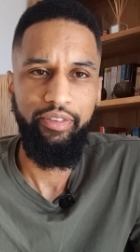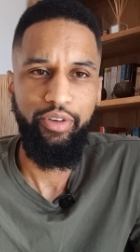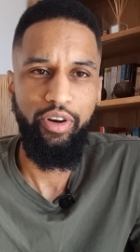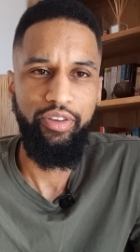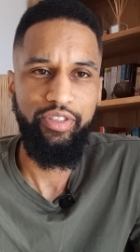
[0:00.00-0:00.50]

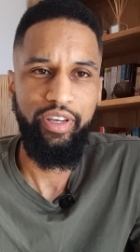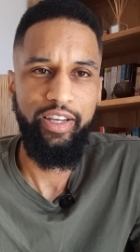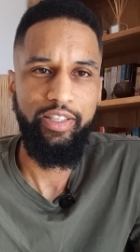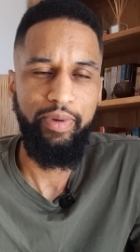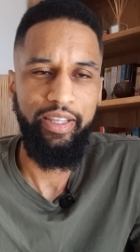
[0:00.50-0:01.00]
You can't just go
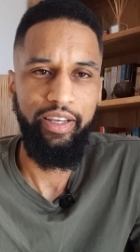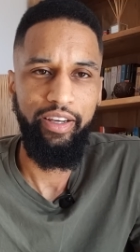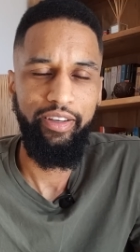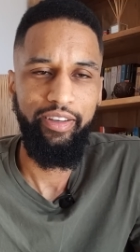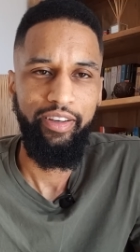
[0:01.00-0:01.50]
and spend
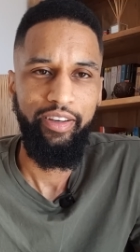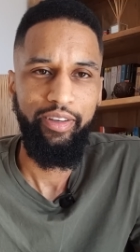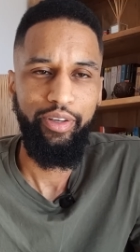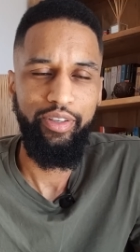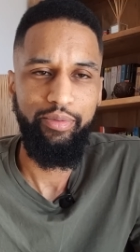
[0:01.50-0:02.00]
it,
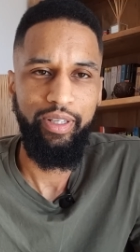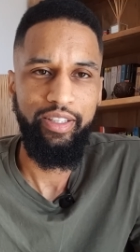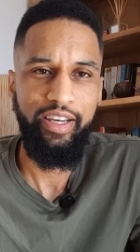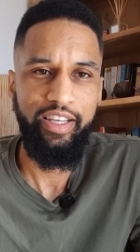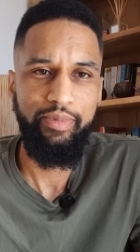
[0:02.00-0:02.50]
because when
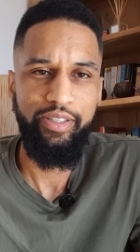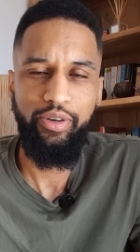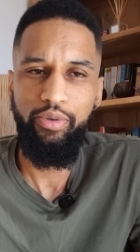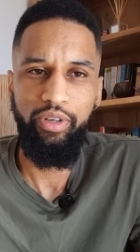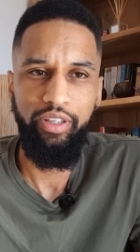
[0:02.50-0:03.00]
the tax man's
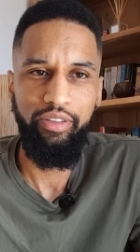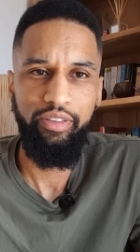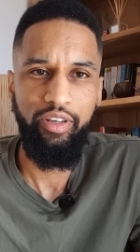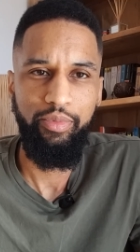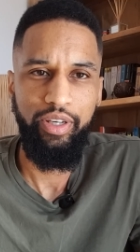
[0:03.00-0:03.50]
calling,
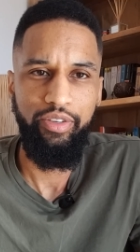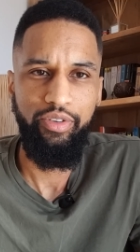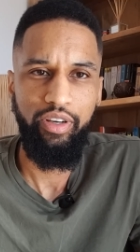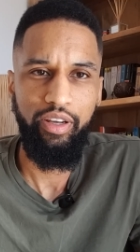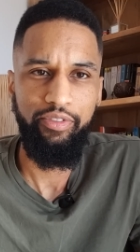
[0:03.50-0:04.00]

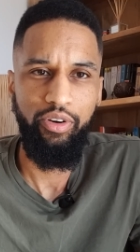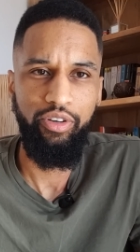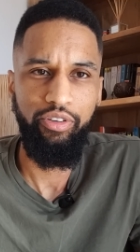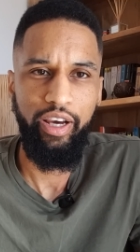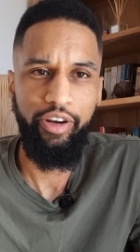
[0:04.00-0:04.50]
you're going to have to
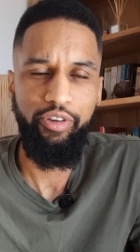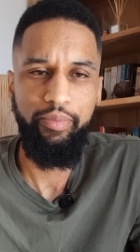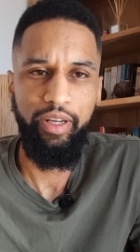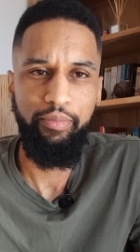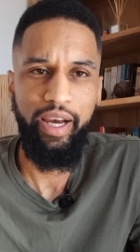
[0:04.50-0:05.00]
honour that
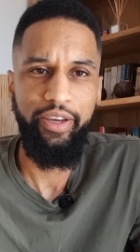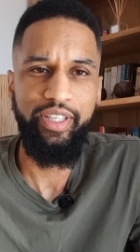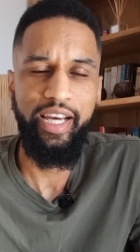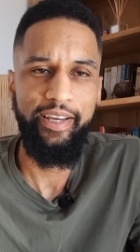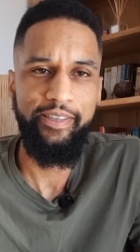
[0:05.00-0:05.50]
agreement and pay your
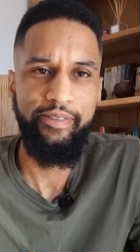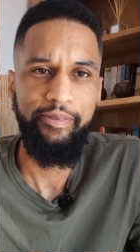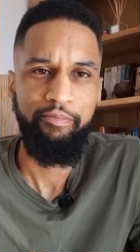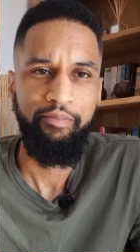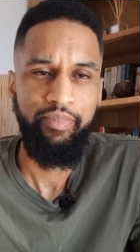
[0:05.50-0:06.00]

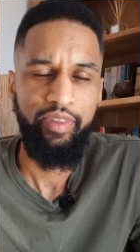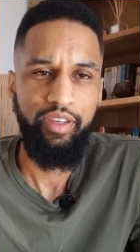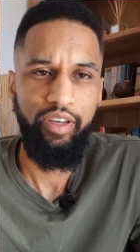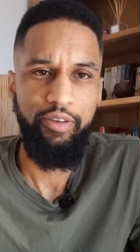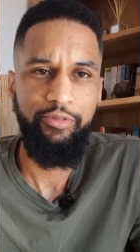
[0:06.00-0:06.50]
tax.
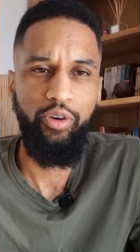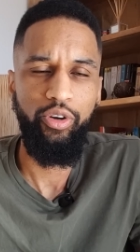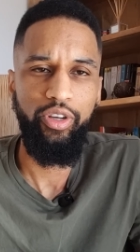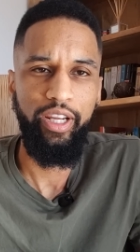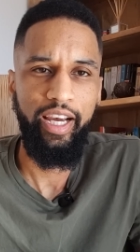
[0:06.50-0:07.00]
Yeah, if you've got
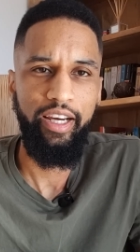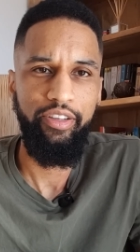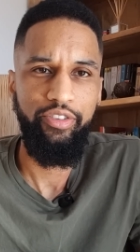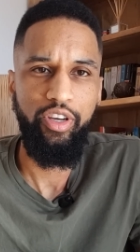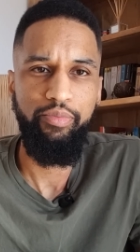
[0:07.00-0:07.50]
a good
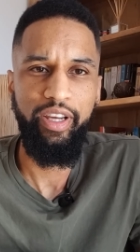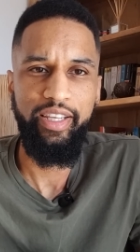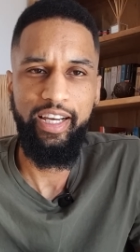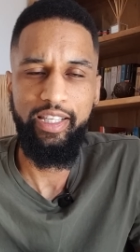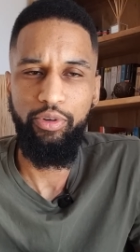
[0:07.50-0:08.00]
accountant, you can bring
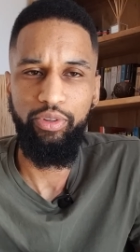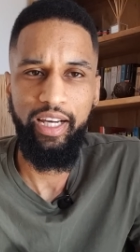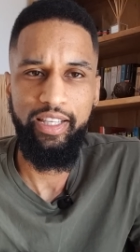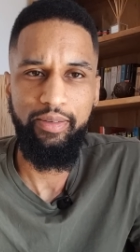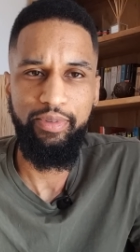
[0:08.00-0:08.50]
your tax bill
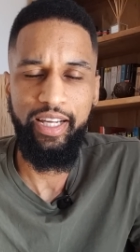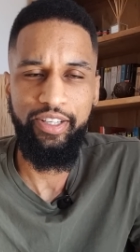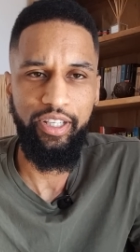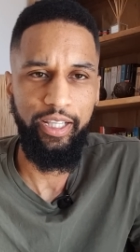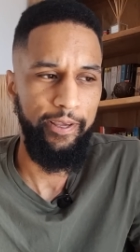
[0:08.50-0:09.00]
down
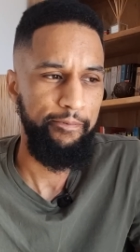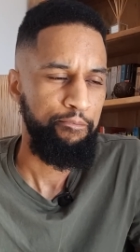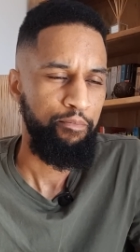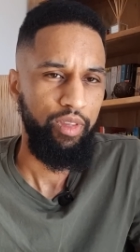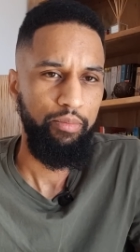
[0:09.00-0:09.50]
substantially,
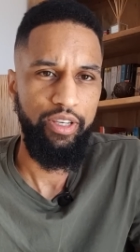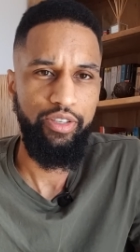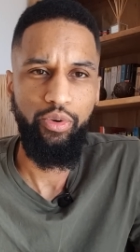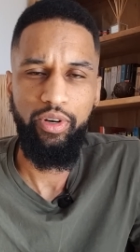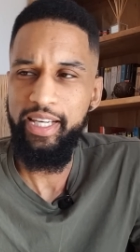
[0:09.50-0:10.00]
but you
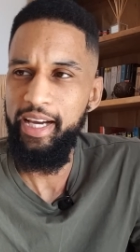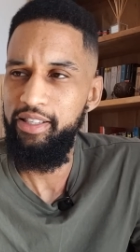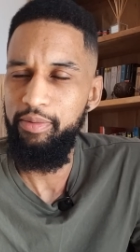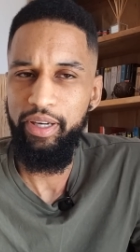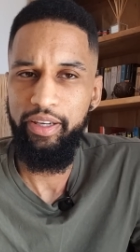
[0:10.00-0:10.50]
still got
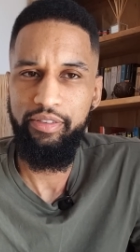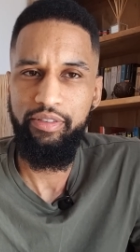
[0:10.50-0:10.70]
tax to pay.